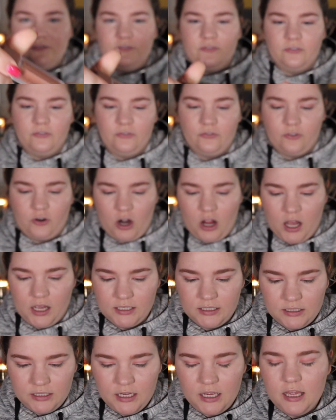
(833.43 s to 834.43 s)

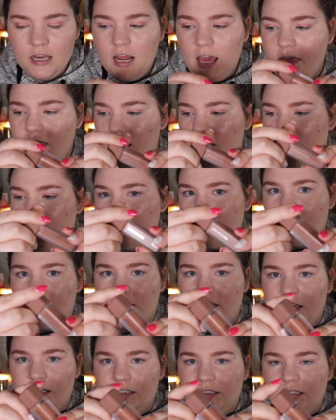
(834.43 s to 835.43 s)
frosted and then that
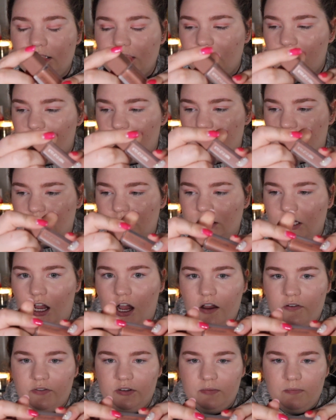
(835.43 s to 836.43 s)
this is like a
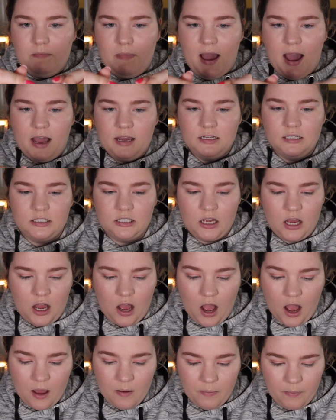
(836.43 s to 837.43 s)
soft matte
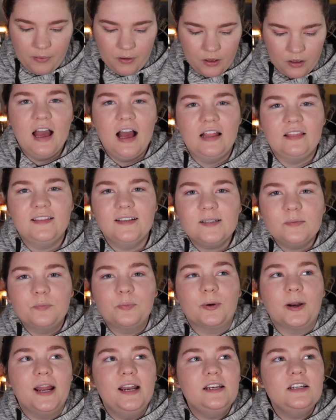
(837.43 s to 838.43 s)
top. This
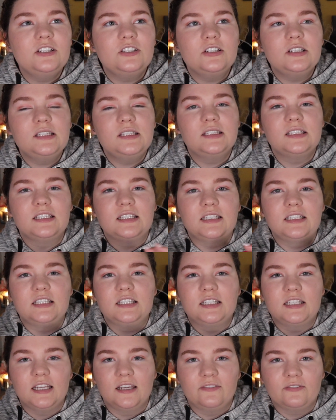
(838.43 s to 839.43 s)
brand is just
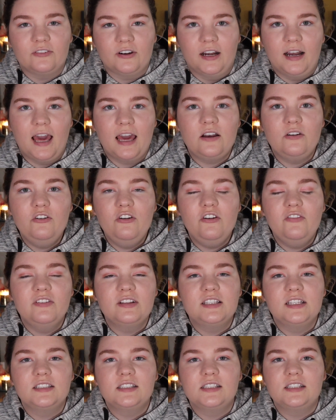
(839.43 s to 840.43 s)
different. I don't know if
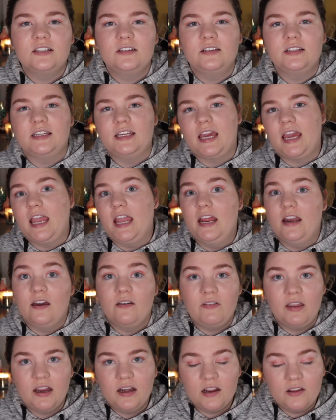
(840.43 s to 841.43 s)
it's necessarily
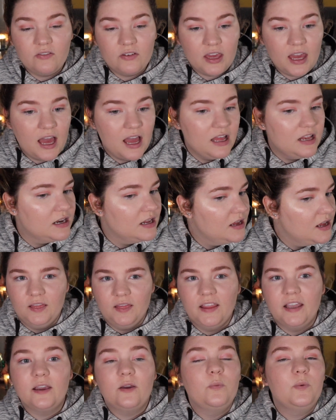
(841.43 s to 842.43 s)
innovative yet.
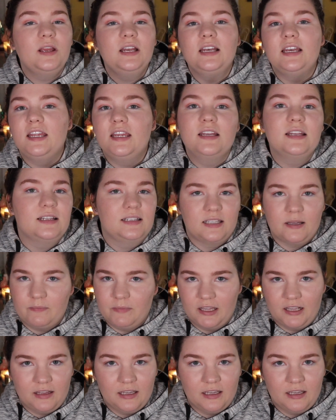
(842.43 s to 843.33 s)
Like, we needed something